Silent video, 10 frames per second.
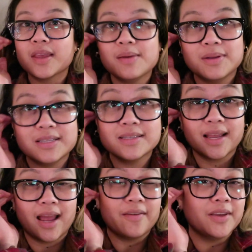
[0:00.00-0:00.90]
he misses
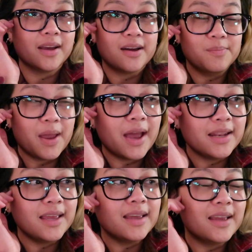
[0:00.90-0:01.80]
like having a
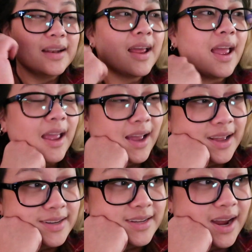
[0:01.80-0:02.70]
companion,
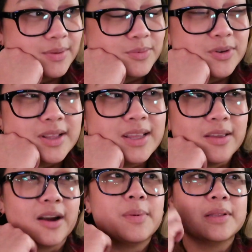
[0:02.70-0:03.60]
and I really
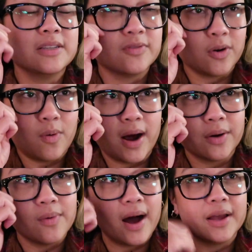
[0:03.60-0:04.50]
thought about this for quite
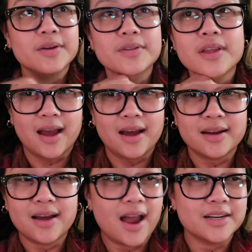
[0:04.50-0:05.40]
a while.
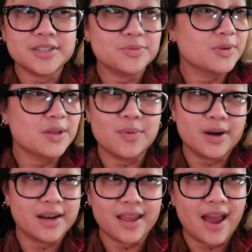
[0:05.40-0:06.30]
I just really
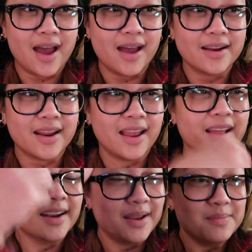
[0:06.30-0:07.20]
wanted a cat,
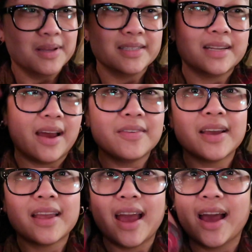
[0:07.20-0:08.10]
and I missed having
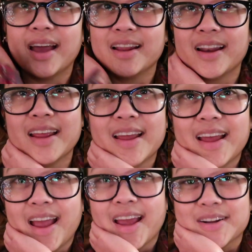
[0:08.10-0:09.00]
a cat,
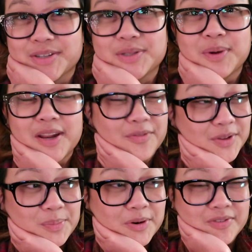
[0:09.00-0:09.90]
and I'm just waiting for
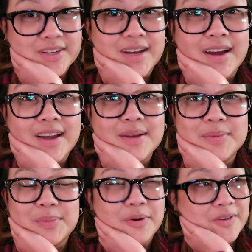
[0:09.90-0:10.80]
the perfect
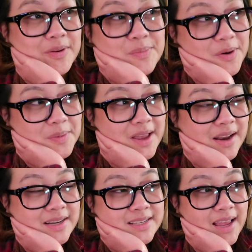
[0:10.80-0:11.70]
time, the perfect
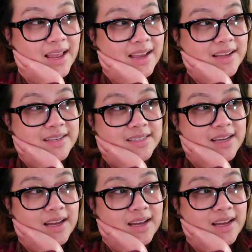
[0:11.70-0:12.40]
moment. And